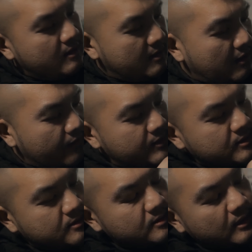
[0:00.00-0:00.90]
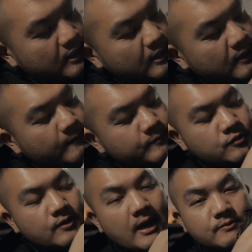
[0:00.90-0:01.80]
All these
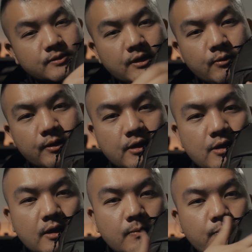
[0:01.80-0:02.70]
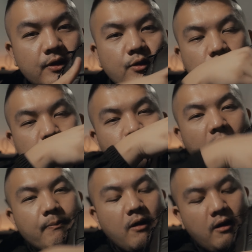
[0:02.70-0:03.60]
straps right here where you can put your
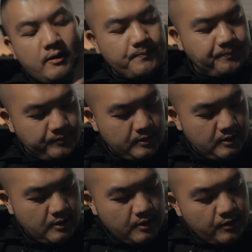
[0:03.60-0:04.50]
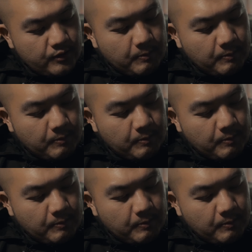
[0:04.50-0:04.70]
tripod, the